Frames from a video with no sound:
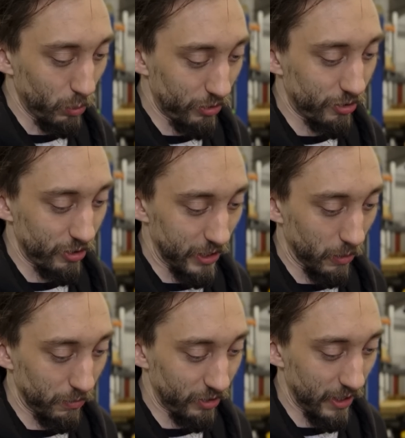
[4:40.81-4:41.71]
The wizardry
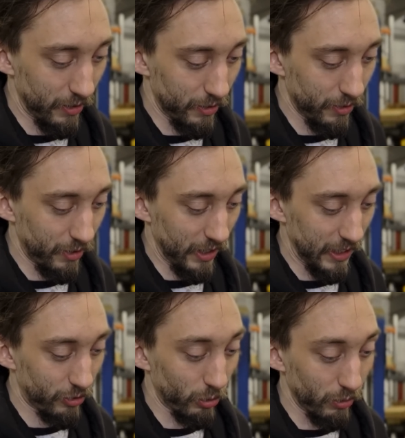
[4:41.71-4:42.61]
comes in
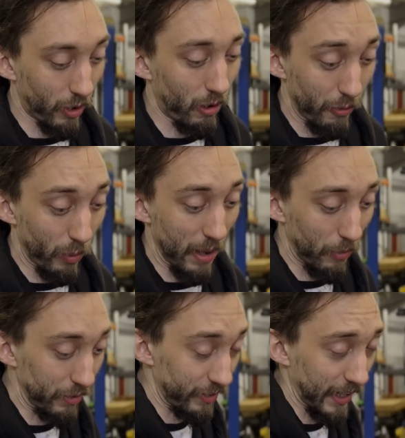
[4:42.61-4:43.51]
the sort of hardware
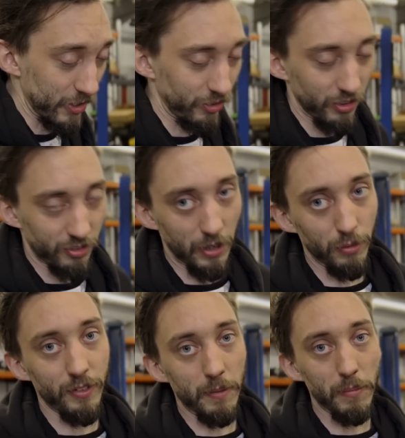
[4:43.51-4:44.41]
modifications itself in